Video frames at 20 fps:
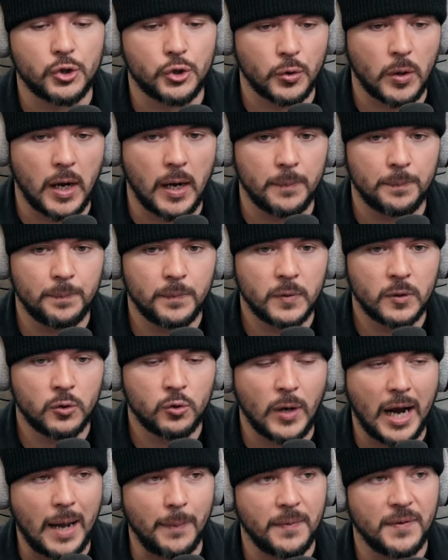Trump
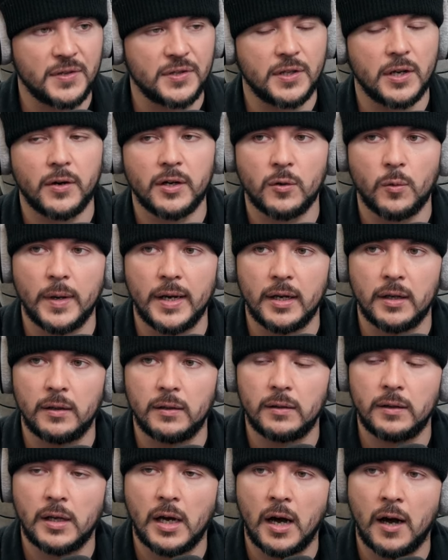grabbed the steering
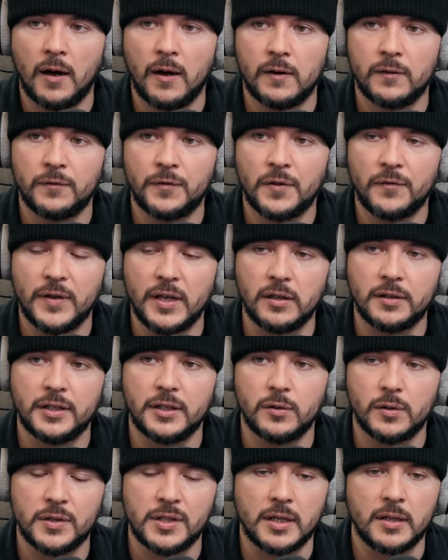wheel of the vehicle
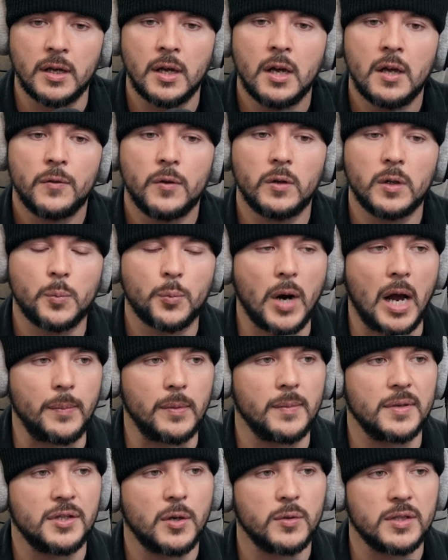he was in. The only
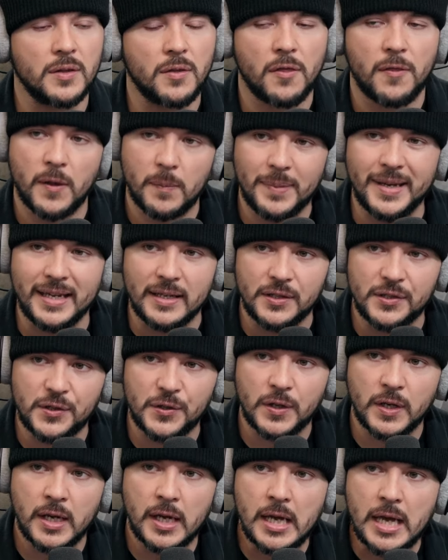problem is he was in the
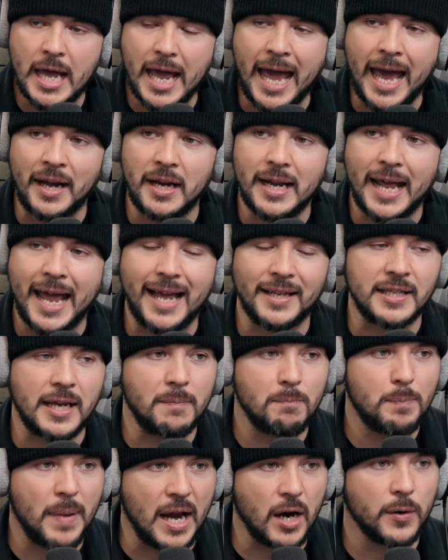Beast, yeah. and it has a
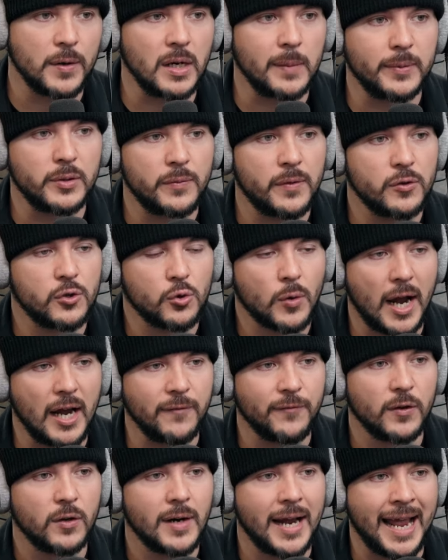barrier between the
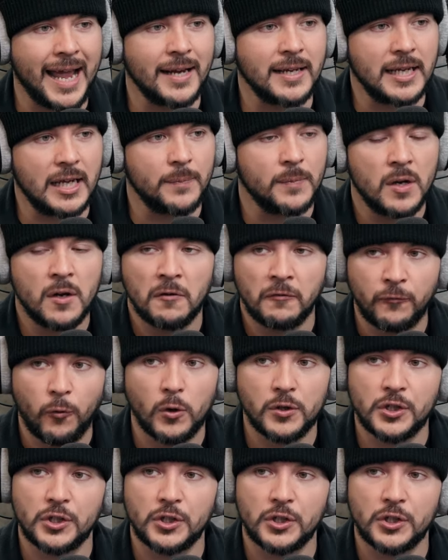driver and him for